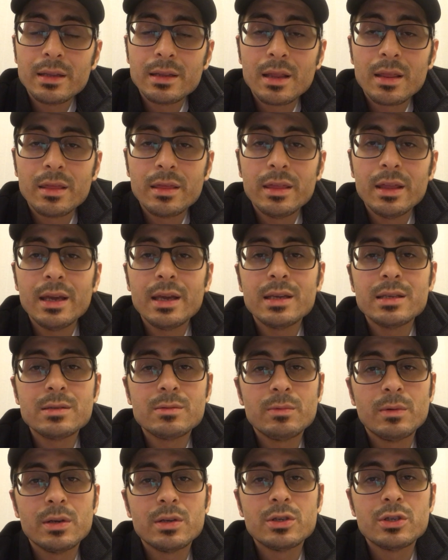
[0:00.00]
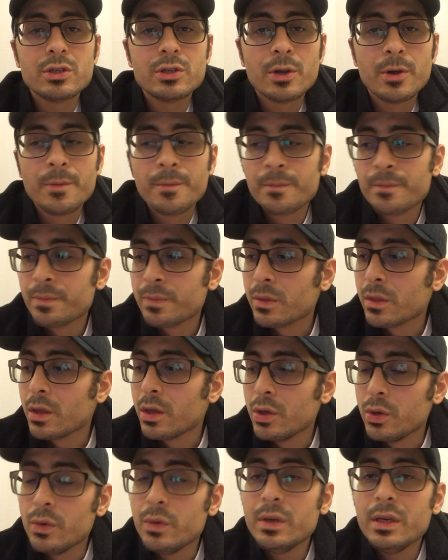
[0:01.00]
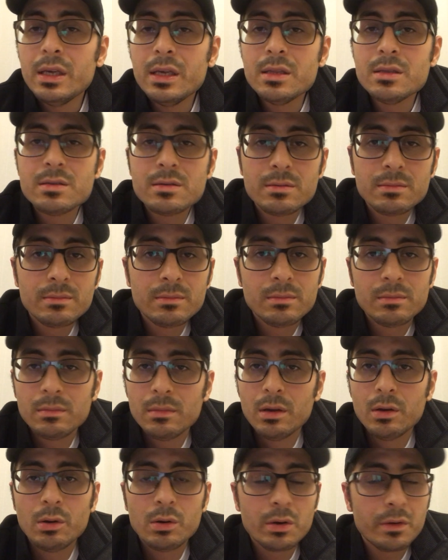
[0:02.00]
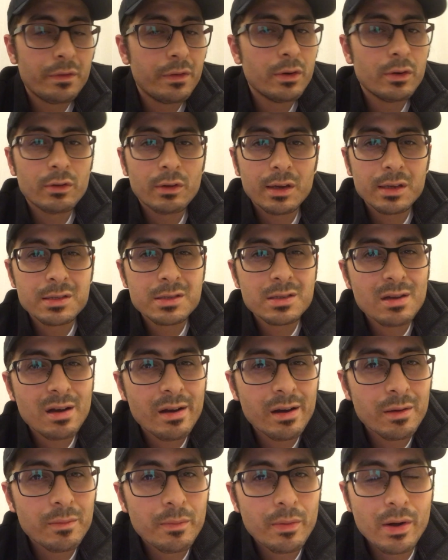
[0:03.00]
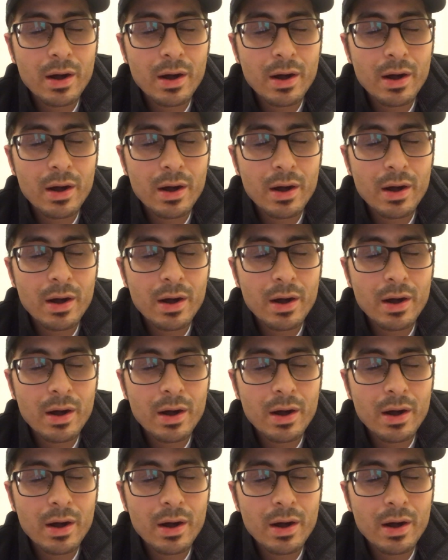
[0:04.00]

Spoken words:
the things which you need in order for you to get started.